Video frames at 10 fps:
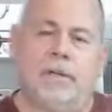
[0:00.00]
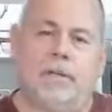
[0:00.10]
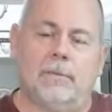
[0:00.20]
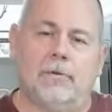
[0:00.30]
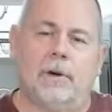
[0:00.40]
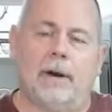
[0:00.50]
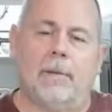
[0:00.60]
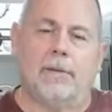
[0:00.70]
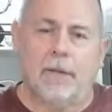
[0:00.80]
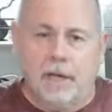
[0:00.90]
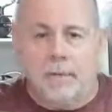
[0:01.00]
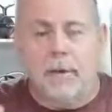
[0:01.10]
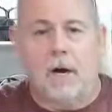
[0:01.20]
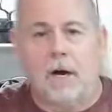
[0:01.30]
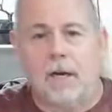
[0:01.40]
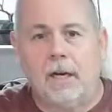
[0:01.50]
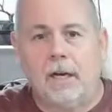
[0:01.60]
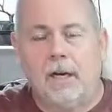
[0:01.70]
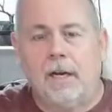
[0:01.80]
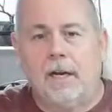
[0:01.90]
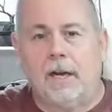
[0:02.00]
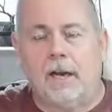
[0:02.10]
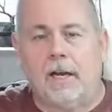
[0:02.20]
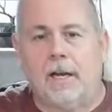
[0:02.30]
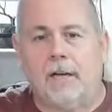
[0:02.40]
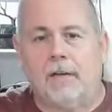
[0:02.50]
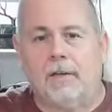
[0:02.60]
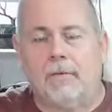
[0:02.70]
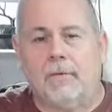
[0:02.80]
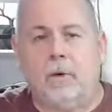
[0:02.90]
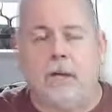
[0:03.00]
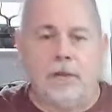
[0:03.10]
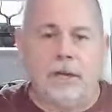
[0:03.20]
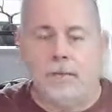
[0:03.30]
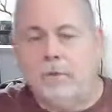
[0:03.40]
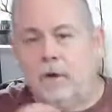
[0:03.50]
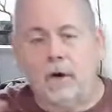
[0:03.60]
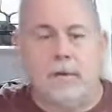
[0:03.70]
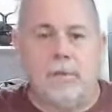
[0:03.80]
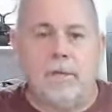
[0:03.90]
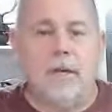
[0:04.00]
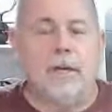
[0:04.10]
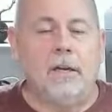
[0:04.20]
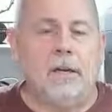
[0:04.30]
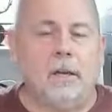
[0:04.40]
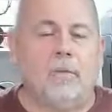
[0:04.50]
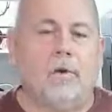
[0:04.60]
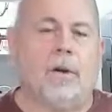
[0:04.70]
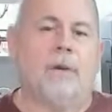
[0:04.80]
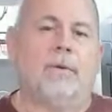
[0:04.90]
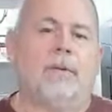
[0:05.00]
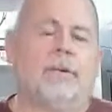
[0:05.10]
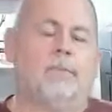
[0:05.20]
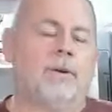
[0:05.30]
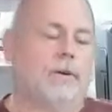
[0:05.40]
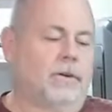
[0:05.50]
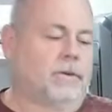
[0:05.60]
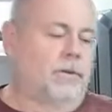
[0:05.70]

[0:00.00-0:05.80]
subscribers can come on and watch him work with me and working with this printer.